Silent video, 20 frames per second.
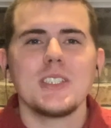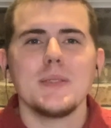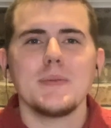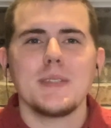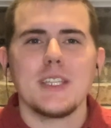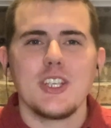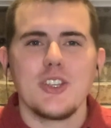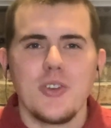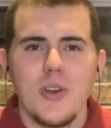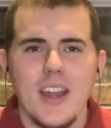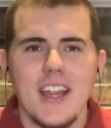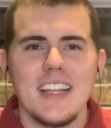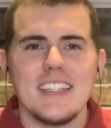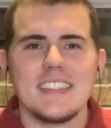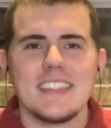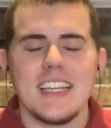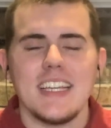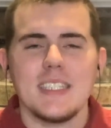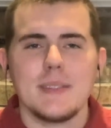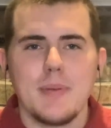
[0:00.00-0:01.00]
and grants
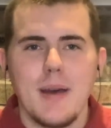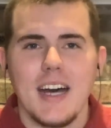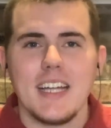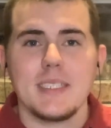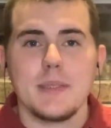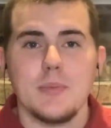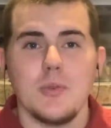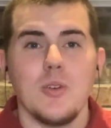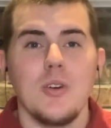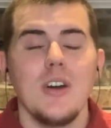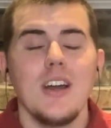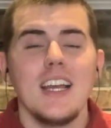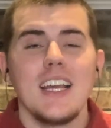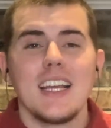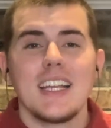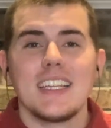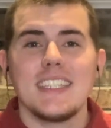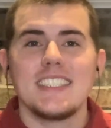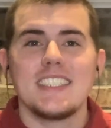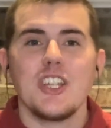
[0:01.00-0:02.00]
as possible.
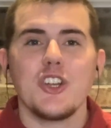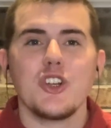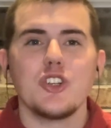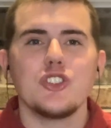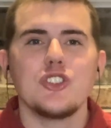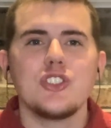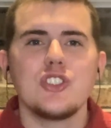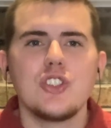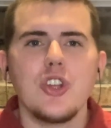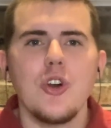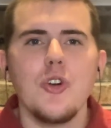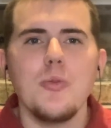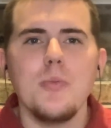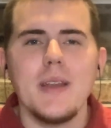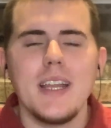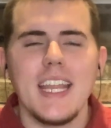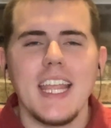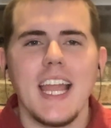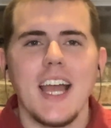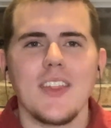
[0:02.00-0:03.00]
Because there are so
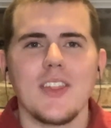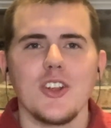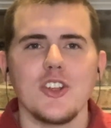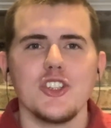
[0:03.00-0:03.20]
many out there.